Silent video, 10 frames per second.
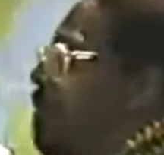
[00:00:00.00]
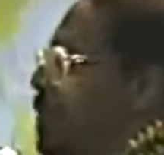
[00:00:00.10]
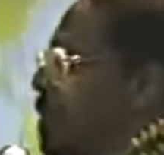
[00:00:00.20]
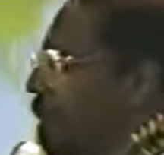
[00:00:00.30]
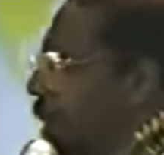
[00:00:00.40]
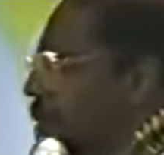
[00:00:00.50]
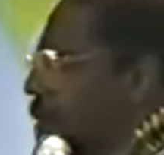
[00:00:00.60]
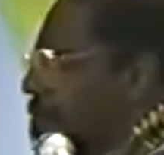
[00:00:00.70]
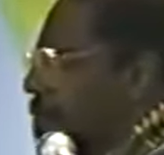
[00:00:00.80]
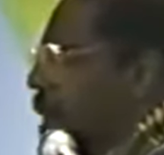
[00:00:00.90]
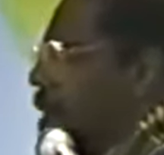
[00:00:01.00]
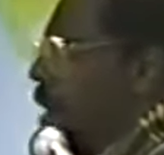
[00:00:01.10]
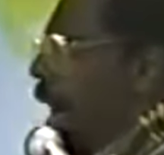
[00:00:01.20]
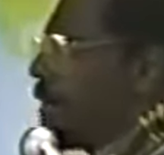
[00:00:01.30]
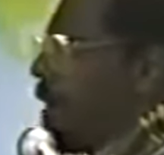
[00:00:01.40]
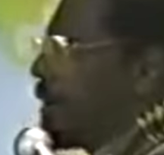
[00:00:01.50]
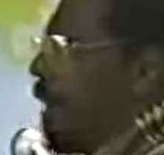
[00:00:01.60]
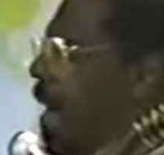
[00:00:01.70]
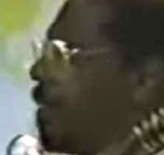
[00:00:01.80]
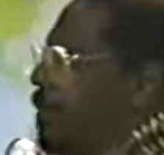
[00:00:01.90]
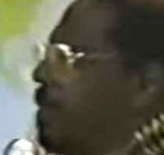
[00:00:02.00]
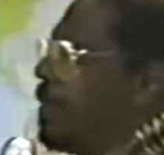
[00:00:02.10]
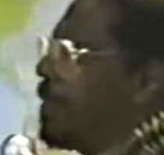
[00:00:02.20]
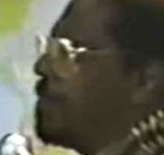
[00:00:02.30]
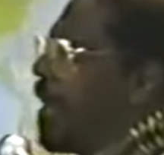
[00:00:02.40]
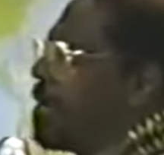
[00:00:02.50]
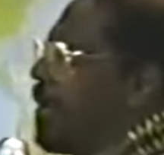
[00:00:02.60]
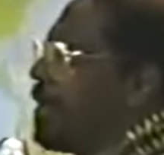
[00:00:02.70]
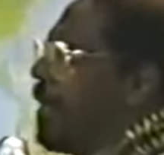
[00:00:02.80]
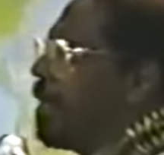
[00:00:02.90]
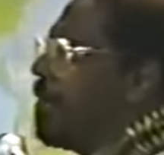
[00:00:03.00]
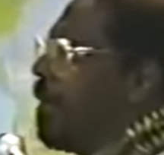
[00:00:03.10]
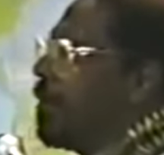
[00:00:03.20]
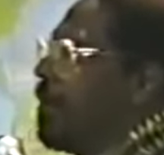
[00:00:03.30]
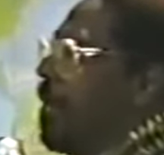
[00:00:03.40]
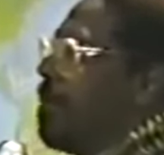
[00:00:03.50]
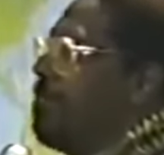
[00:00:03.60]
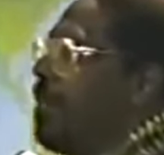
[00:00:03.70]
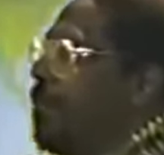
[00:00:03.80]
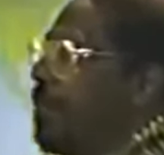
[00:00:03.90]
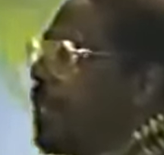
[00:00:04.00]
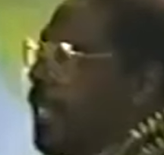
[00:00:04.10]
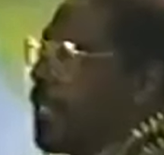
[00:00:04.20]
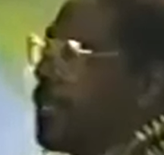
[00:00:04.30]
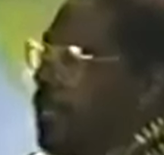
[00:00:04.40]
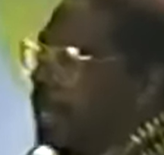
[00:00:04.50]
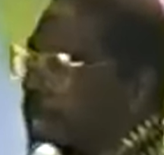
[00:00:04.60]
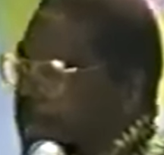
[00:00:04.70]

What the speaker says: group strength. I talk to college students sometimes by saying, you know, many of you think that you're